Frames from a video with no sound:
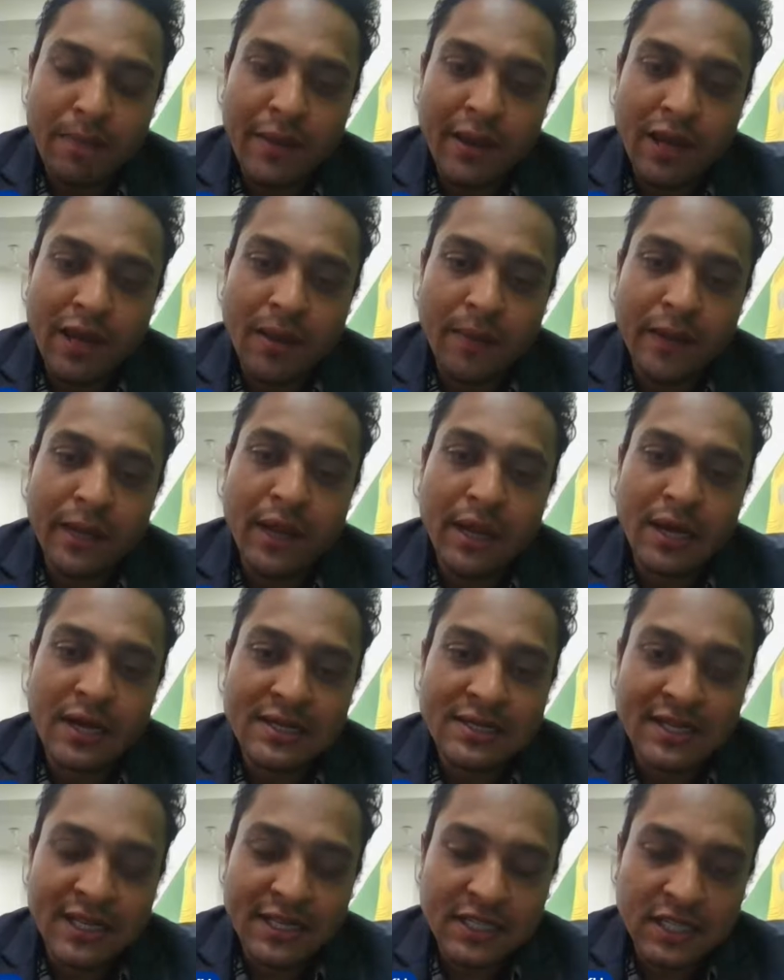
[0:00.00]
in becoming
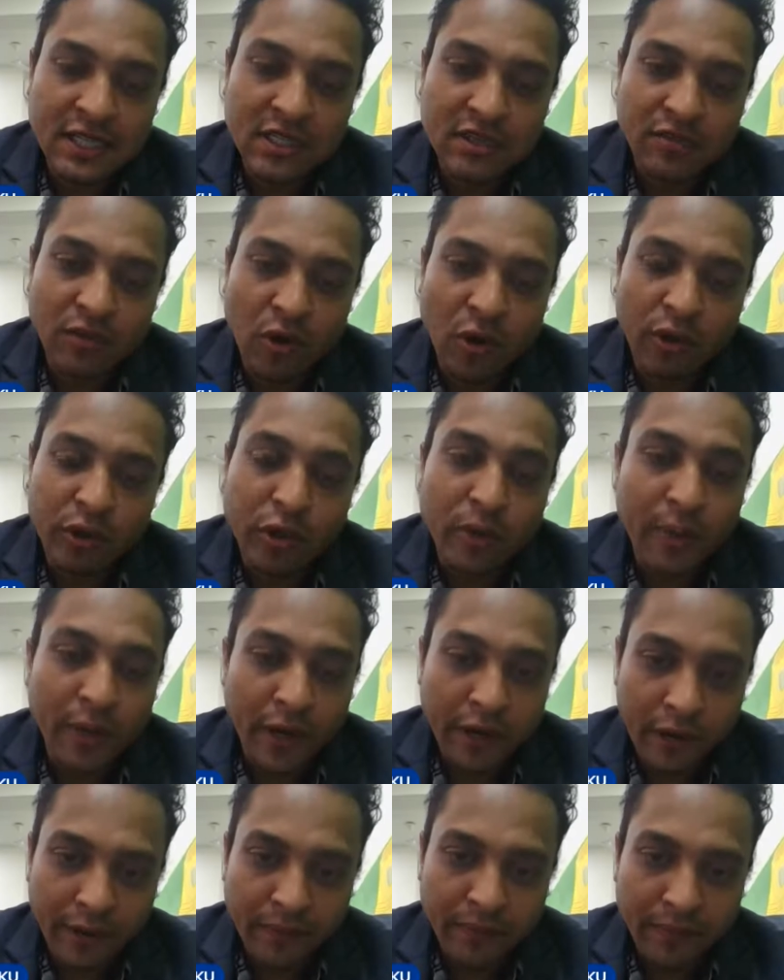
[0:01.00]
a successful
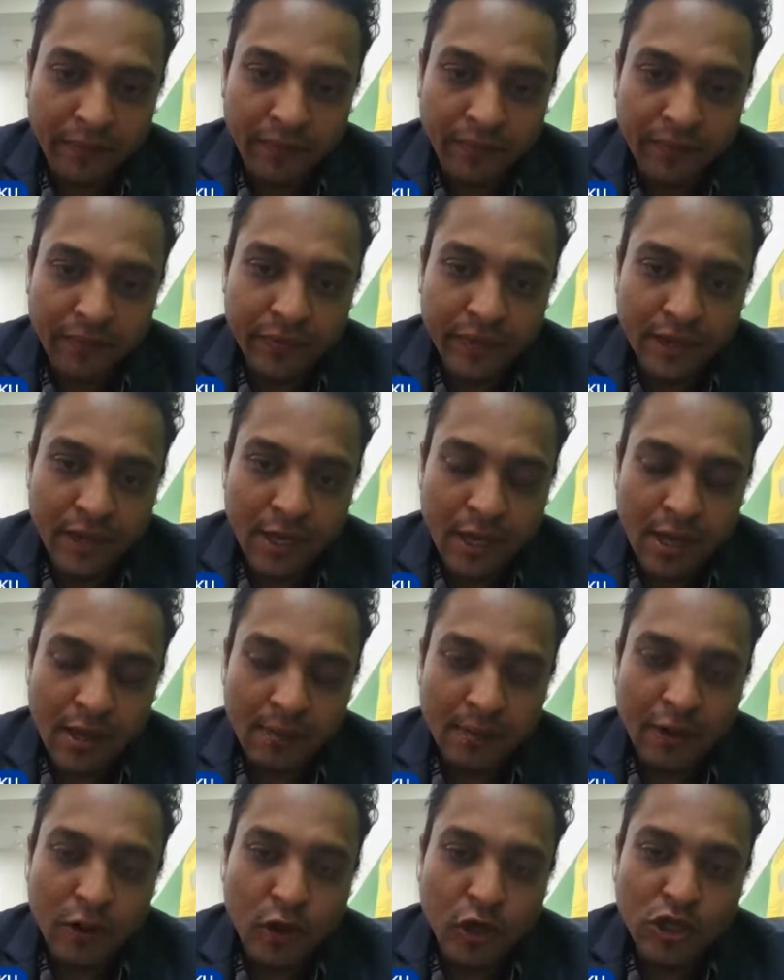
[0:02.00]
entrepreneur
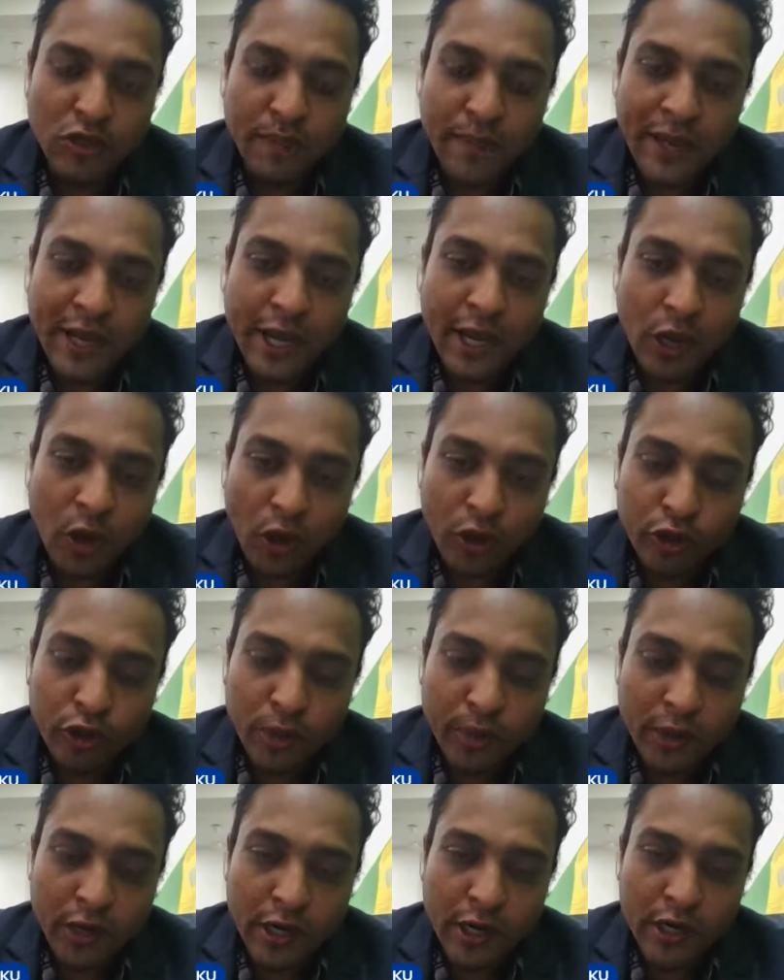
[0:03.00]
because being an
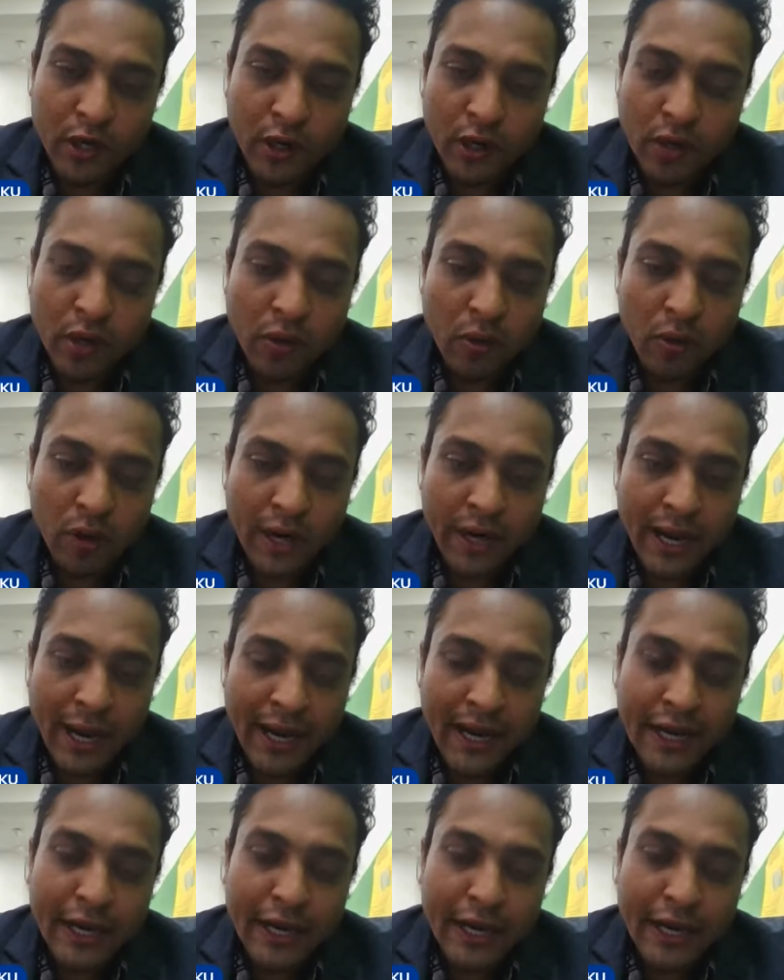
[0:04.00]
entrepreneur you are not only